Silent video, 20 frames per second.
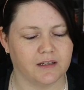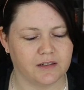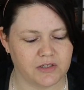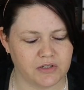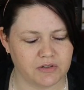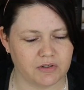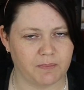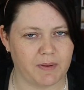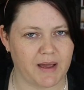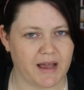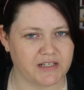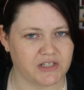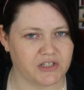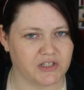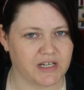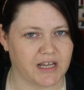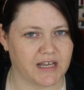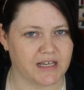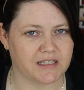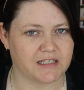do a patch
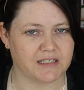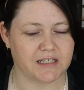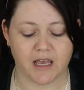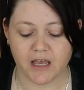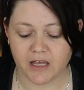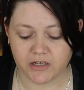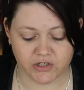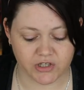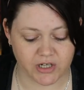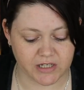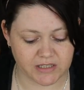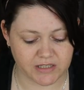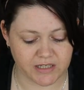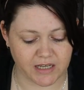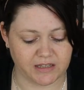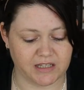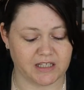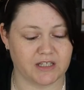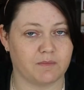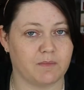test, just
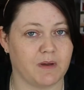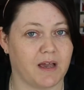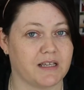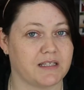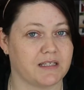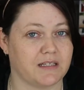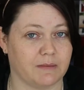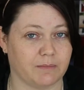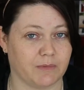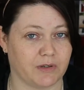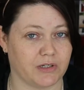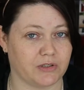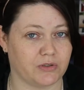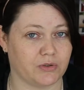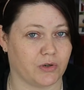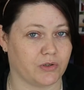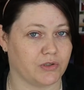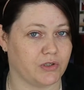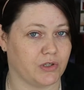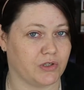like this mask that I'm going to
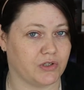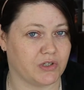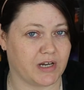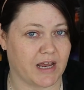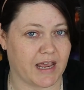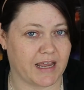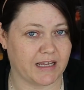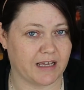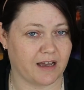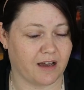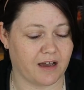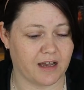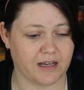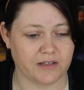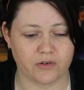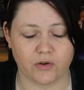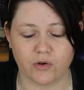talk to you today, guys.